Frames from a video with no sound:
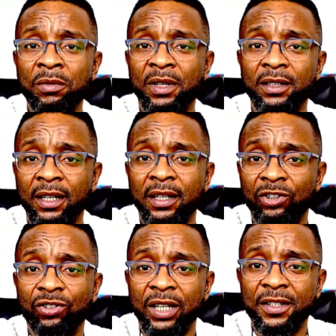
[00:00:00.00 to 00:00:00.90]

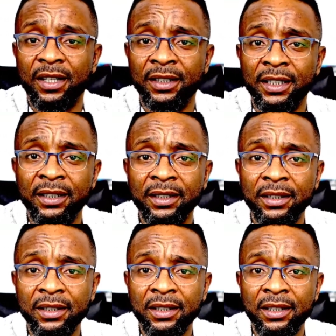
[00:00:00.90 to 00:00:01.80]
interested in,
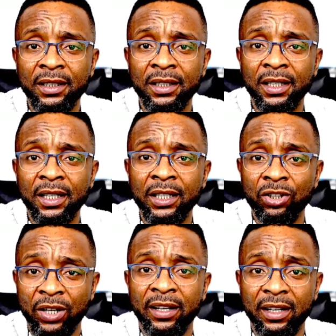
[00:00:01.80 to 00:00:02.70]
you
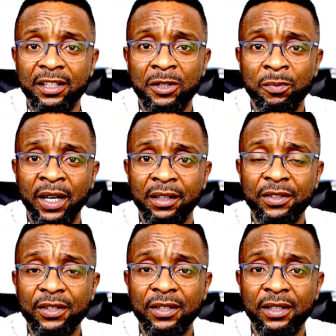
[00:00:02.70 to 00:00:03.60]
can
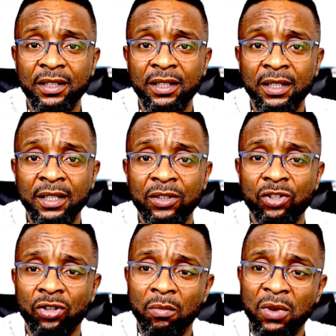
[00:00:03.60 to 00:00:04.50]
expect
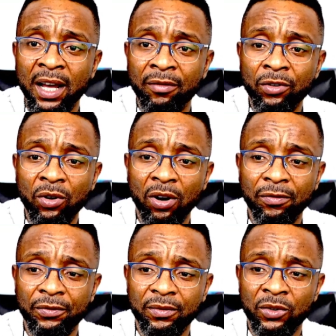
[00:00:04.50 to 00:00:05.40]
some level of
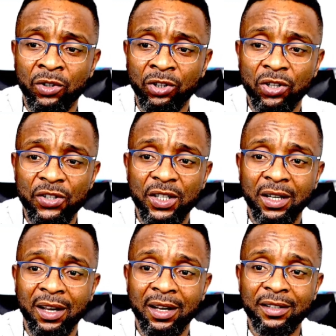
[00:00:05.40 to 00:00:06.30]
not just
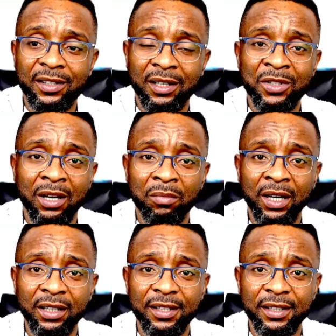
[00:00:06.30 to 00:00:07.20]

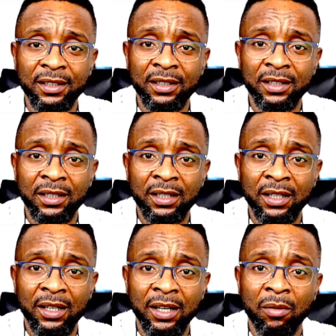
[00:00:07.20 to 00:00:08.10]
acceptability,
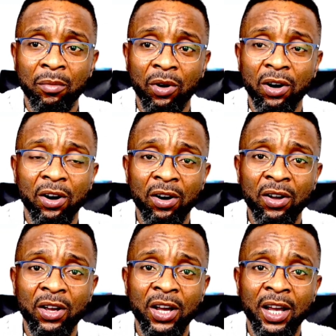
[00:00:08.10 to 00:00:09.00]
but
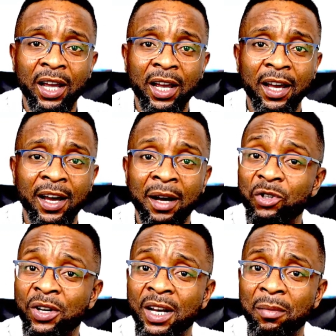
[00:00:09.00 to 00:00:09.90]
I'm
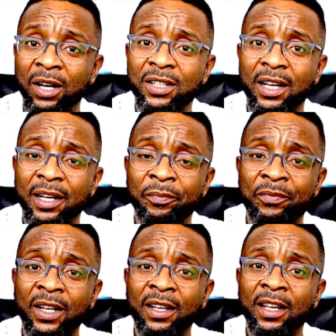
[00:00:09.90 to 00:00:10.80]
talking about a
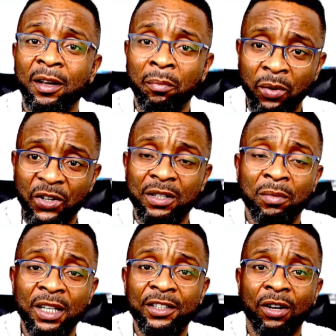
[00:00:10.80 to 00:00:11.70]

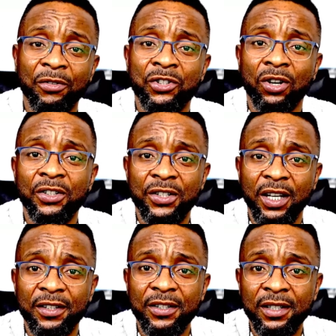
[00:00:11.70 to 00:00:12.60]
possibility of
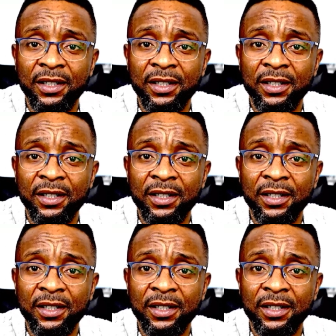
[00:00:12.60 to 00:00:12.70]
success